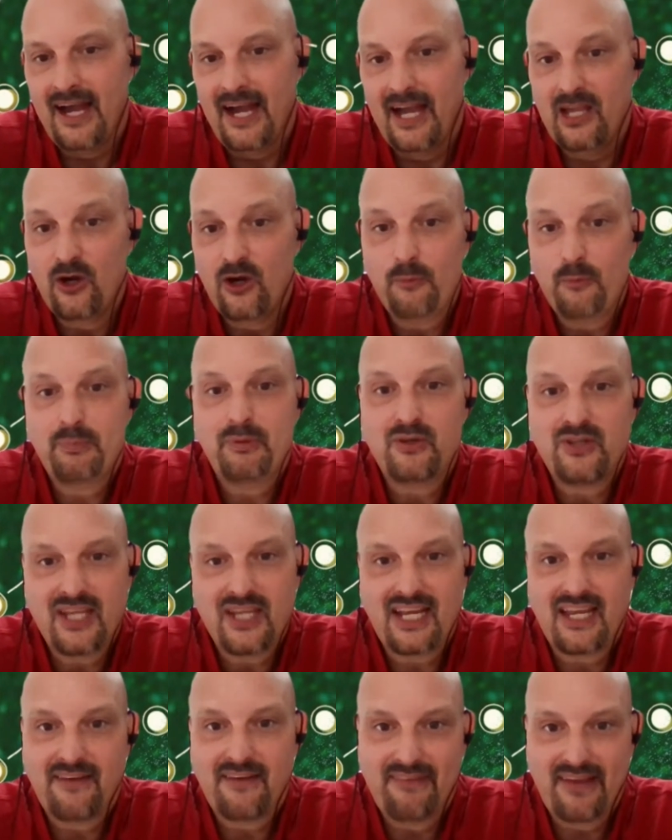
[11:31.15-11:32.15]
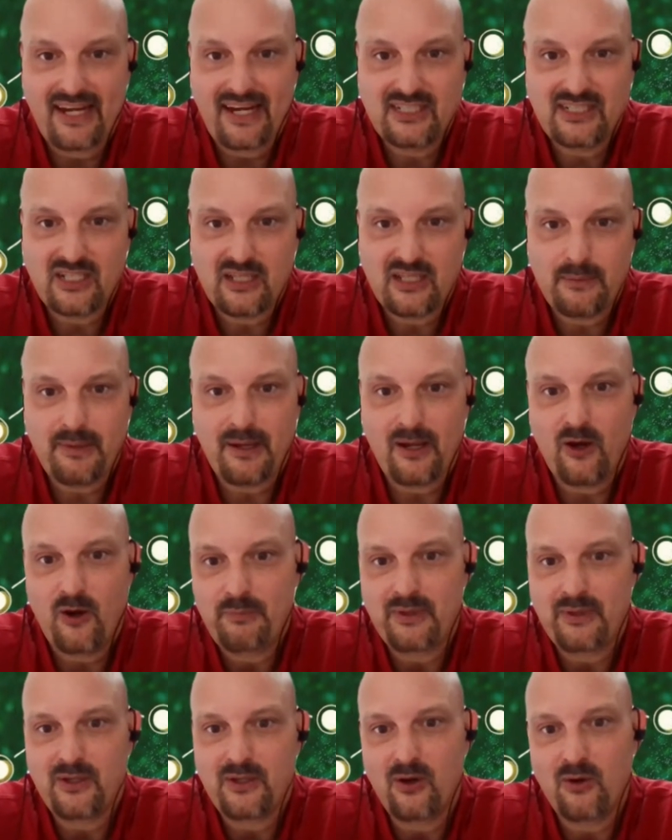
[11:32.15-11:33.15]
I hope you take advantage of them. I
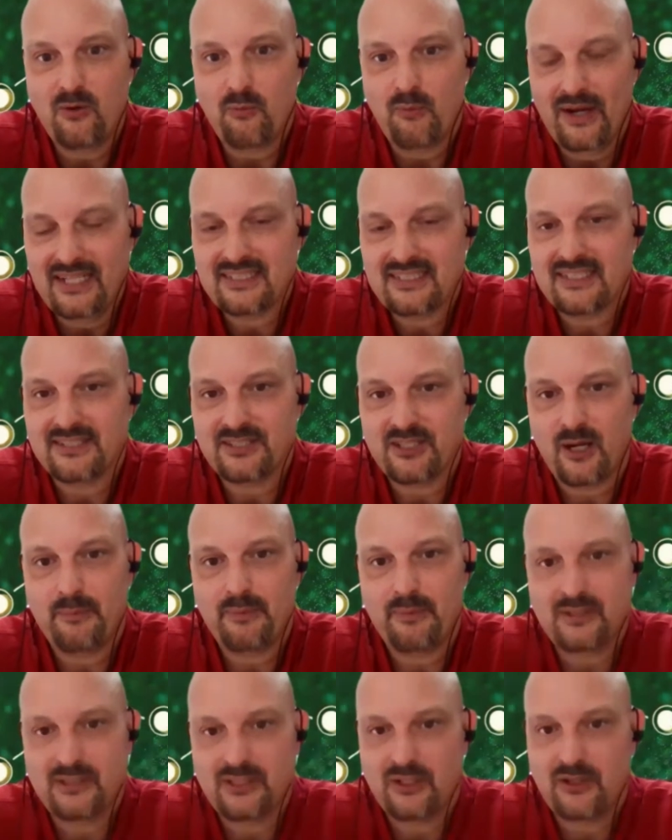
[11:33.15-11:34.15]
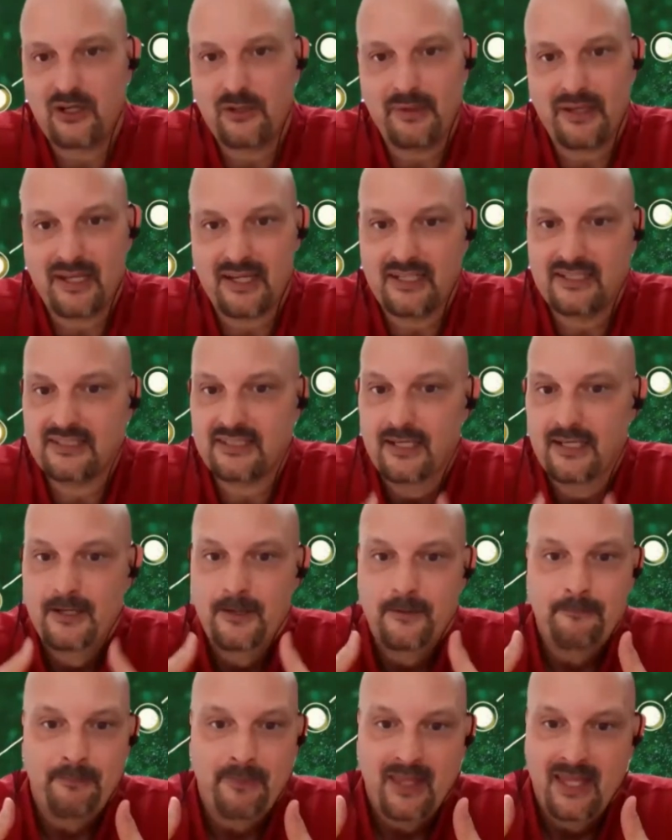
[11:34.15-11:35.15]
hope you don't waste this opportunity, because
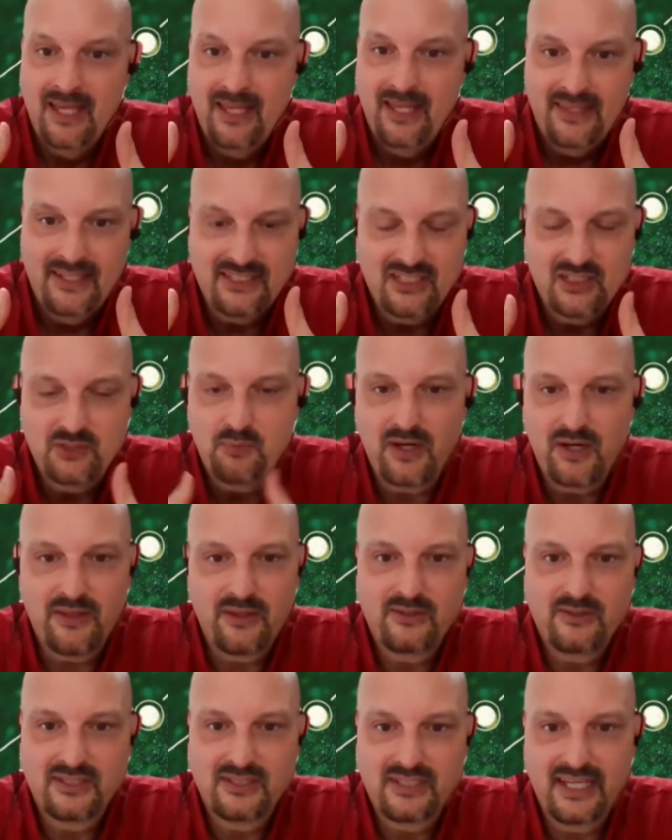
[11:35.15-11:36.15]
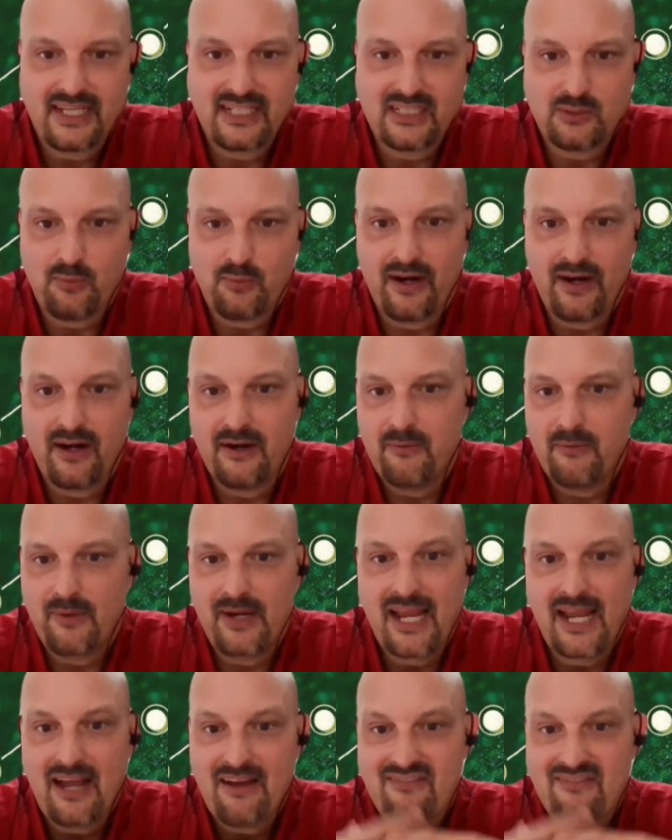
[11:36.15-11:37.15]
this is one of those things where
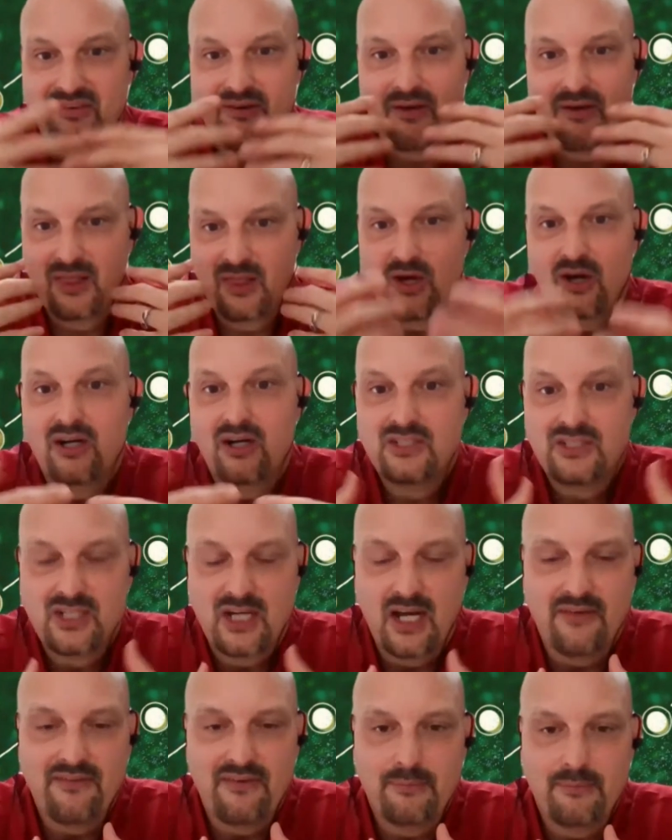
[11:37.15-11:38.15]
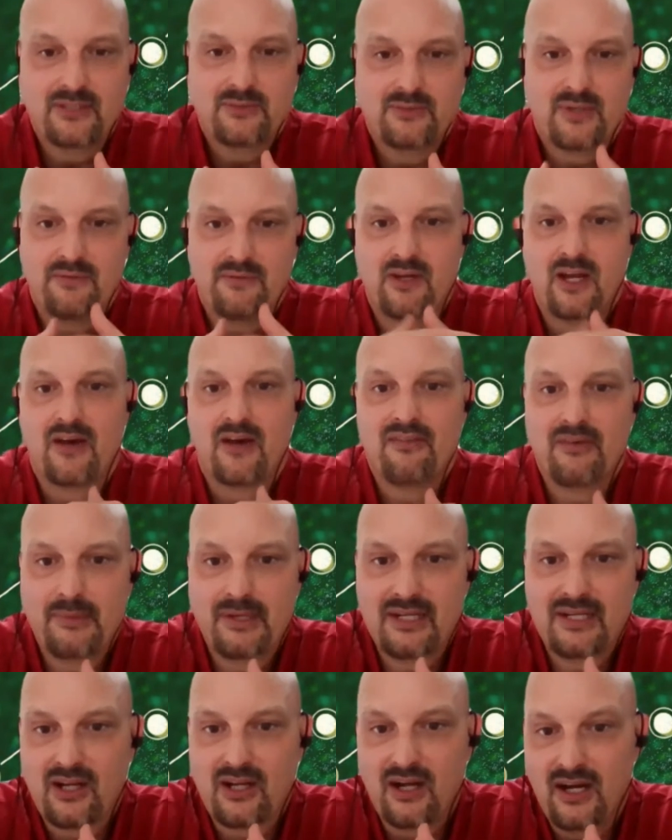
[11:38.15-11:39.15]
we have large governments, we have
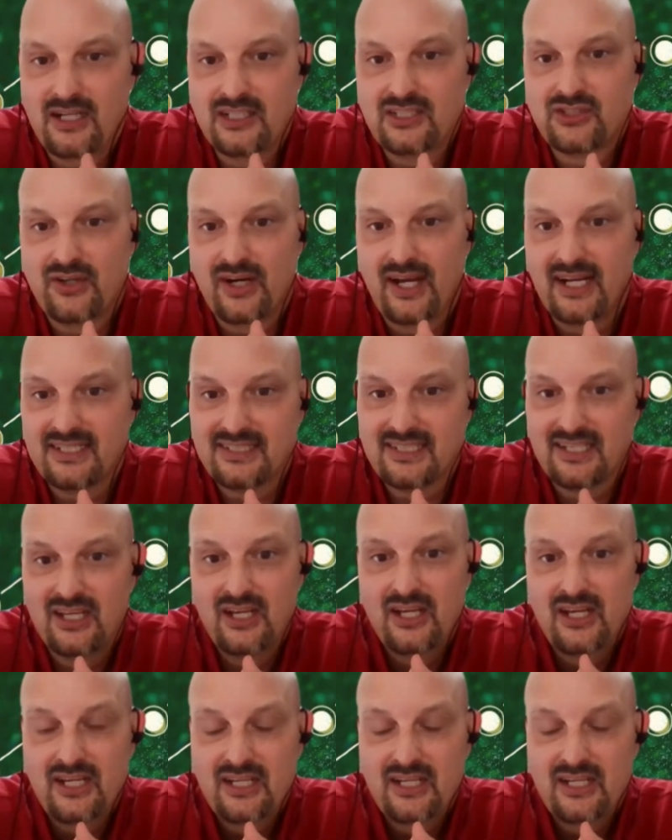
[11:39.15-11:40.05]
government contracts,